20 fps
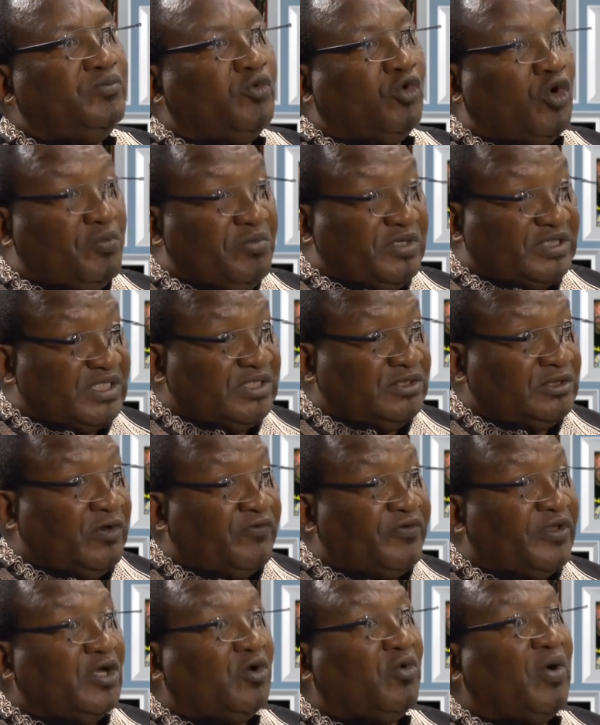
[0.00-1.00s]
commissions
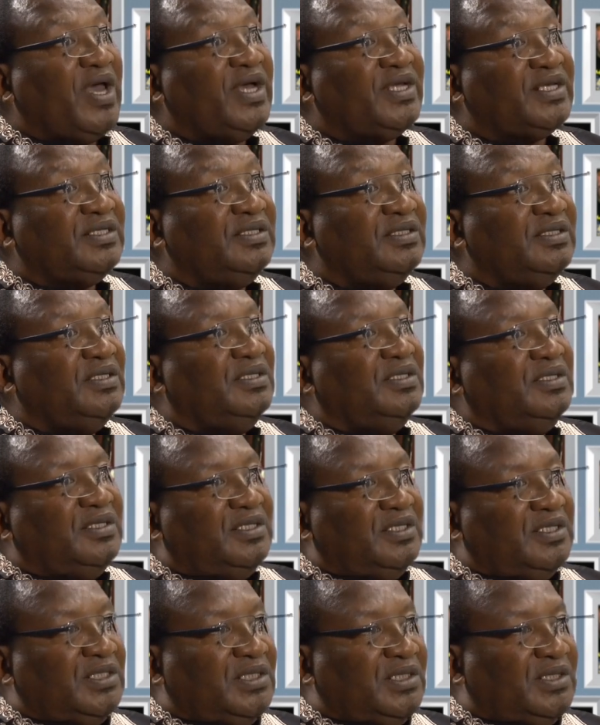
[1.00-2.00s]
of inquiry.
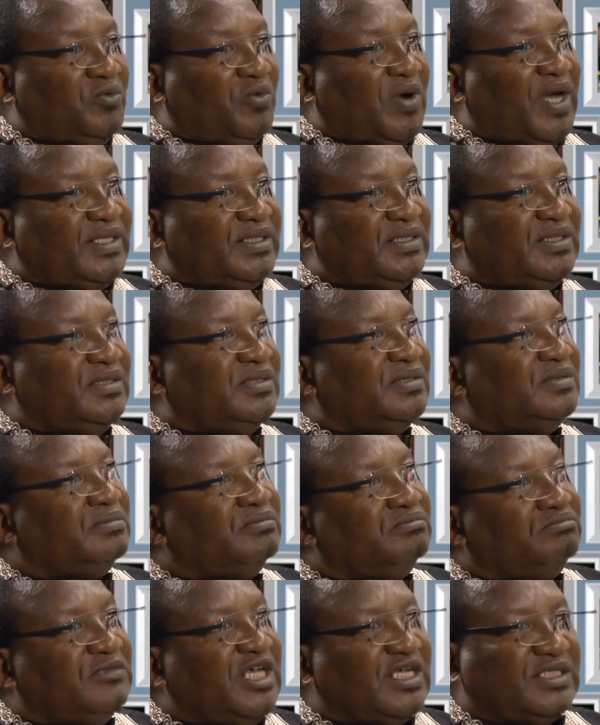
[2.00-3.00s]
One
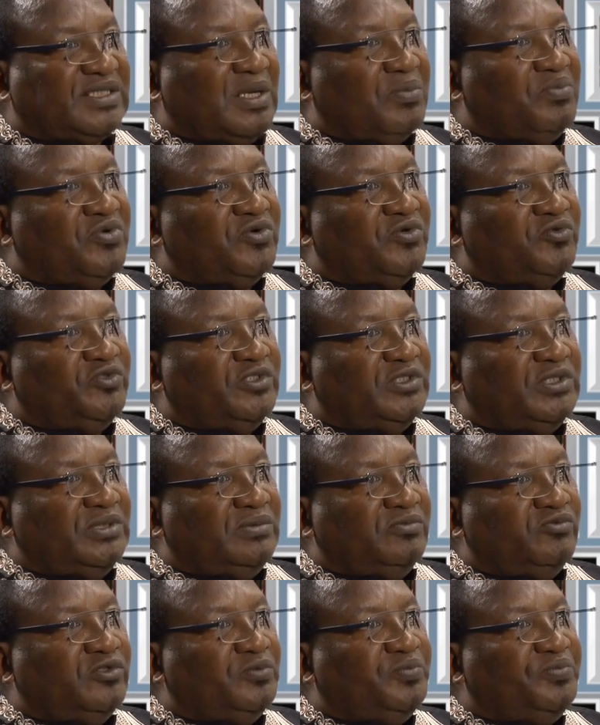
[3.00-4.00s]
example
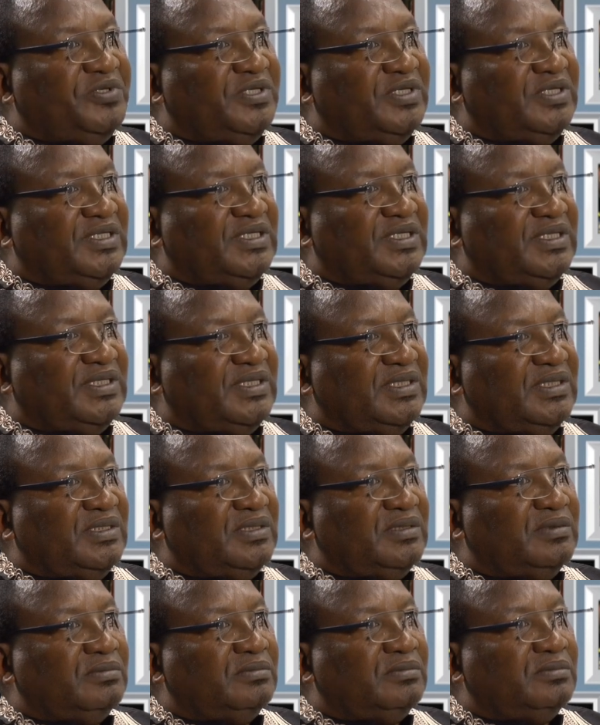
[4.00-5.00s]
would be
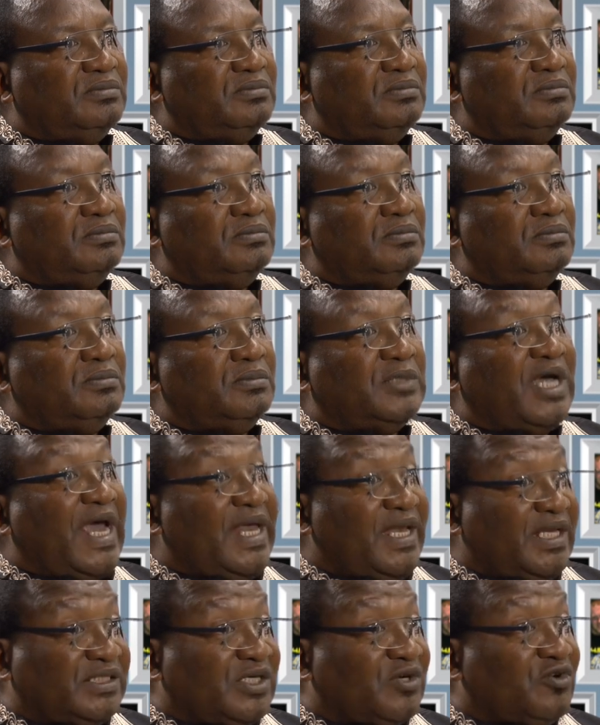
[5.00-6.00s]
the
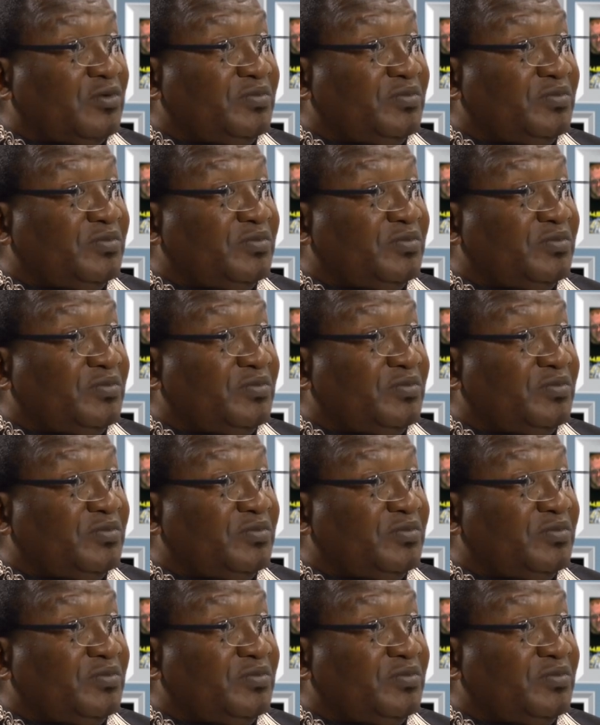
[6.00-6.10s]
Khayelitsha